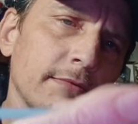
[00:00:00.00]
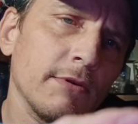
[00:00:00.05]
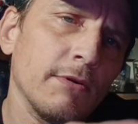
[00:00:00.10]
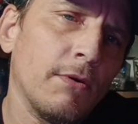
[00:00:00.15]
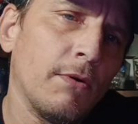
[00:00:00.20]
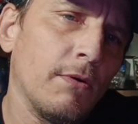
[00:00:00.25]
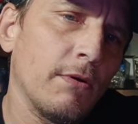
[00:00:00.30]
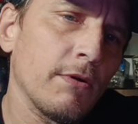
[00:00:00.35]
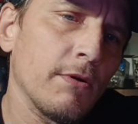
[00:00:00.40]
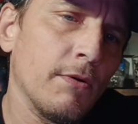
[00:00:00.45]

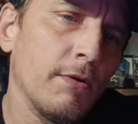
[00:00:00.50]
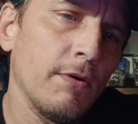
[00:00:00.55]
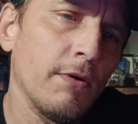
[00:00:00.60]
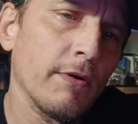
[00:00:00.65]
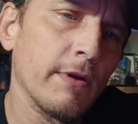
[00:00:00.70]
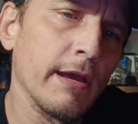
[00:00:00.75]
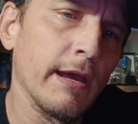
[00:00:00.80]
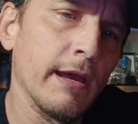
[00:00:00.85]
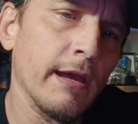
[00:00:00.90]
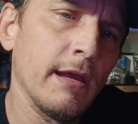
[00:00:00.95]
Cool, cool,
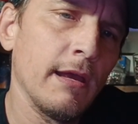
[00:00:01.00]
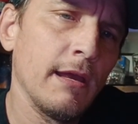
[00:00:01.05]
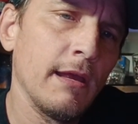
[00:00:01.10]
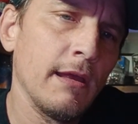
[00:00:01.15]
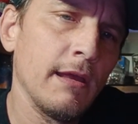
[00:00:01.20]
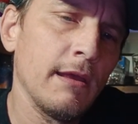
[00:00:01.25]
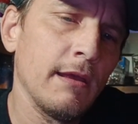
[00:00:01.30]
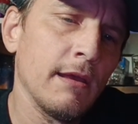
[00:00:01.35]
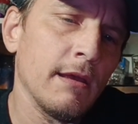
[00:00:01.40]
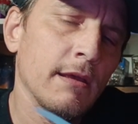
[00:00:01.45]
okay.
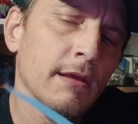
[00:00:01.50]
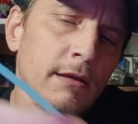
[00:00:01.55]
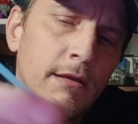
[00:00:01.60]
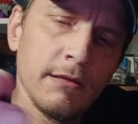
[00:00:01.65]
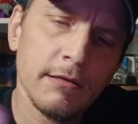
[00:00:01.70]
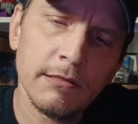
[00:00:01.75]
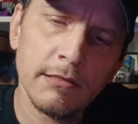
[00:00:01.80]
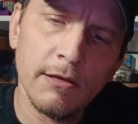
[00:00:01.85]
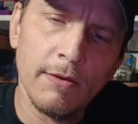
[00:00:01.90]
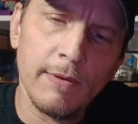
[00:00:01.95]

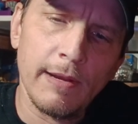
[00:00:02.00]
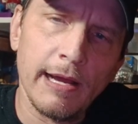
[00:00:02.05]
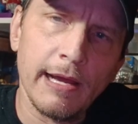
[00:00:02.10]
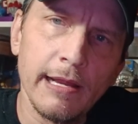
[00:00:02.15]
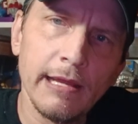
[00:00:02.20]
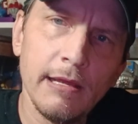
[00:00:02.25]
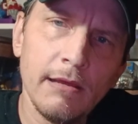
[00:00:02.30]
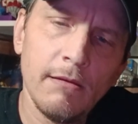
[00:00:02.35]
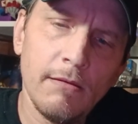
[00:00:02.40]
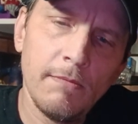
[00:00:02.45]
So we got
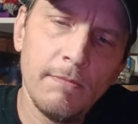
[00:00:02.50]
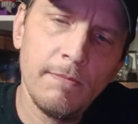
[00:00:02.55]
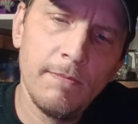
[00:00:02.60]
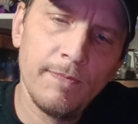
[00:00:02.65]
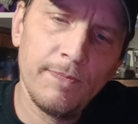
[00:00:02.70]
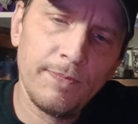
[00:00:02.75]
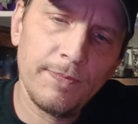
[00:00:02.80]
him.